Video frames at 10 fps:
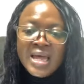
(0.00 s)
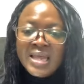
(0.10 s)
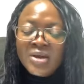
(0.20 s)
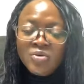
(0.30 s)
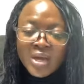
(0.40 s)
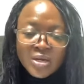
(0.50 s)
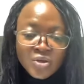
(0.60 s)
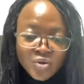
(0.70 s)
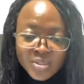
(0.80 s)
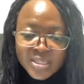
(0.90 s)
that you can
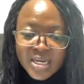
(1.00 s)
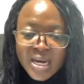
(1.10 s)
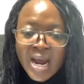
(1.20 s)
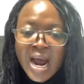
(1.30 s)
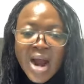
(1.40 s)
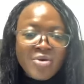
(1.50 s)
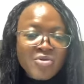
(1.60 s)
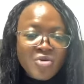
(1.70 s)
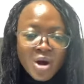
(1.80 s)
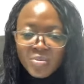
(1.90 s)
use it
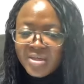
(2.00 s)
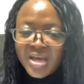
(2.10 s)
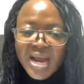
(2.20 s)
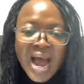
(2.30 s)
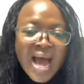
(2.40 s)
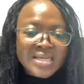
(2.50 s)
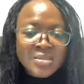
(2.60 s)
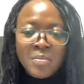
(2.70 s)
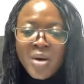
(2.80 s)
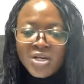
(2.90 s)
and run with it
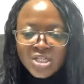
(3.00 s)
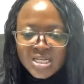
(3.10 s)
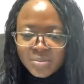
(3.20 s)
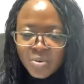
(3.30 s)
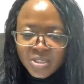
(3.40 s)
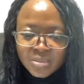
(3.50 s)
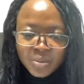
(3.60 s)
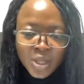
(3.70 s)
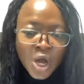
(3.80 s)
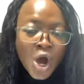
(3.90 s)
as much as
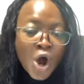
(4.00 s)
possible.